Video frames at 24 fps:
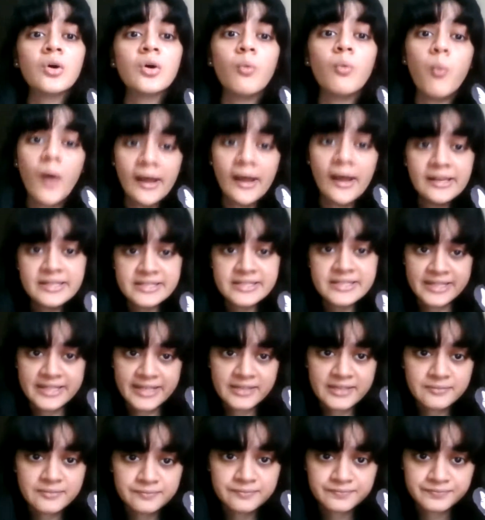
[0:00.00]
One
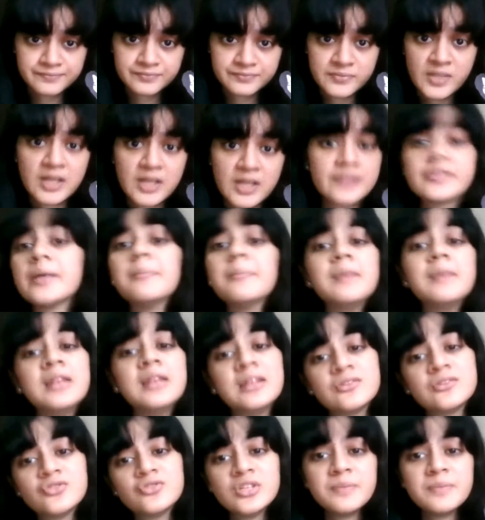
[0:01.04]
day, the
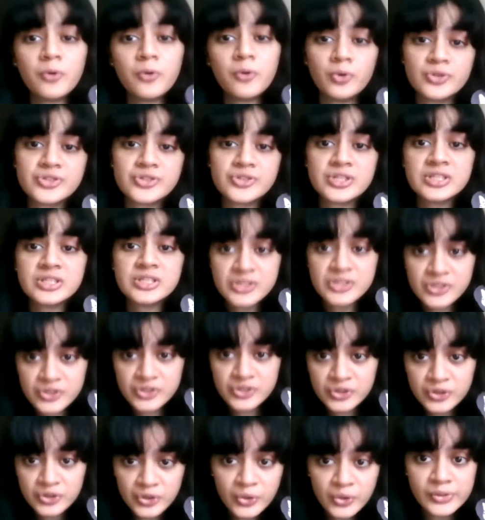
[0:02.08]
military posted
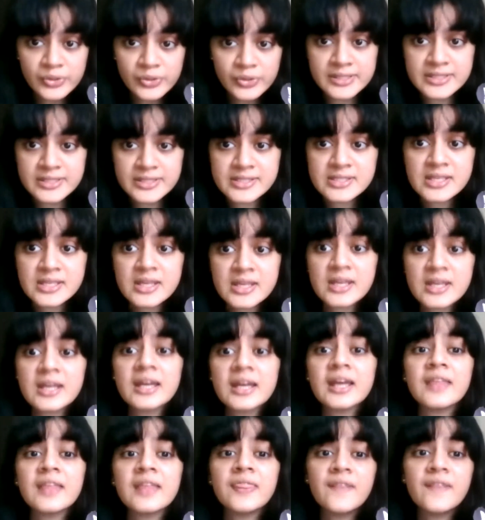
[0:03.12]
scrolls
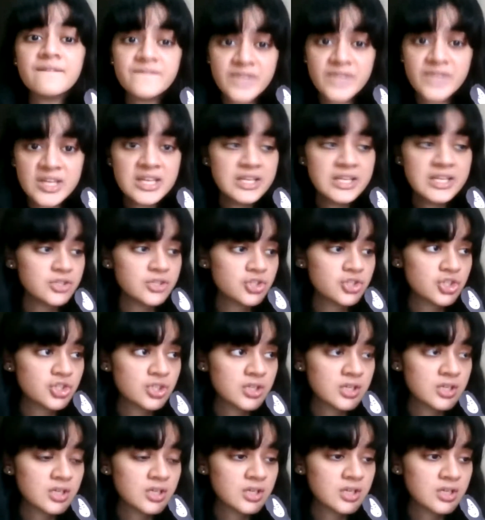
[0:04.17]
in the village.
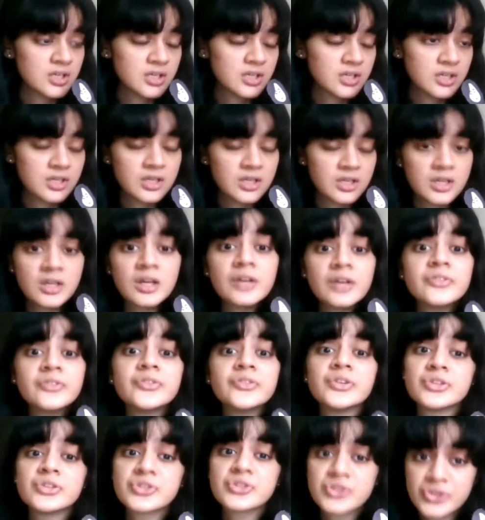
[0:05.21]

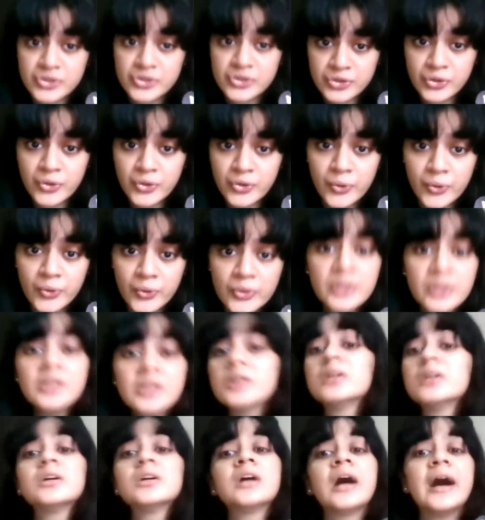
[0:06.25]
The scroll
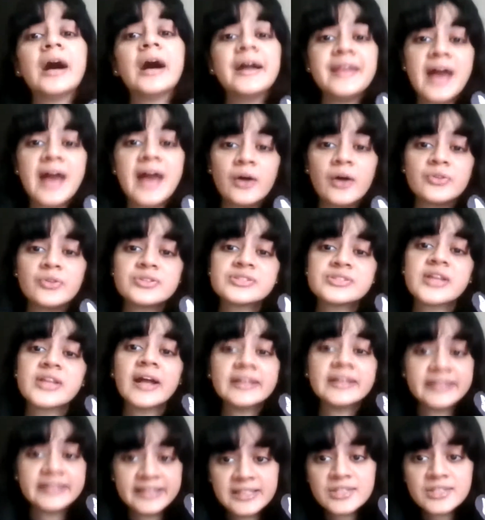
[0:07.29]
announced
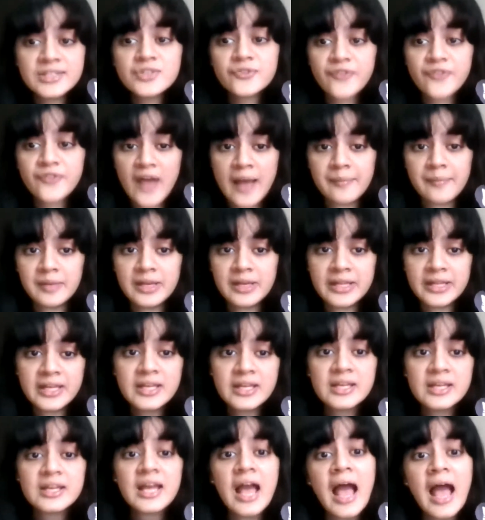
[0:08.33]
that each
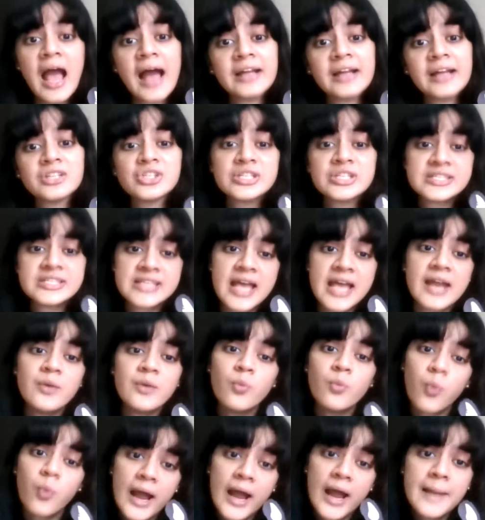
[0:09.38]
family had to
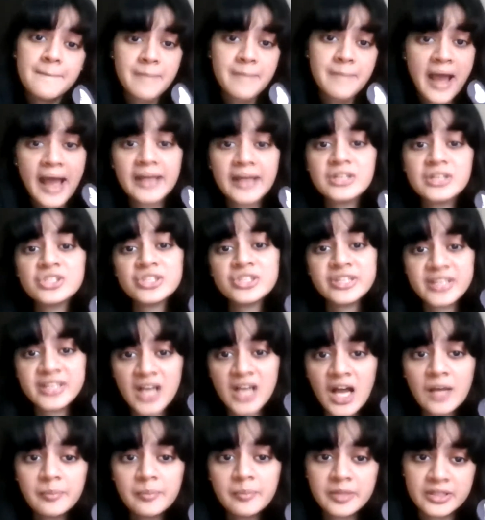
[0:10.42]
send one man to the
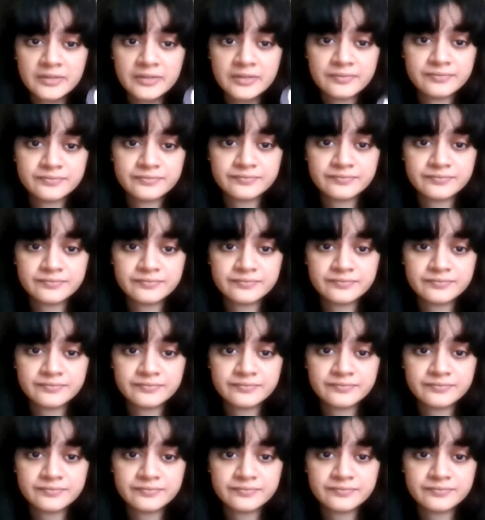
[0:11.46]
army.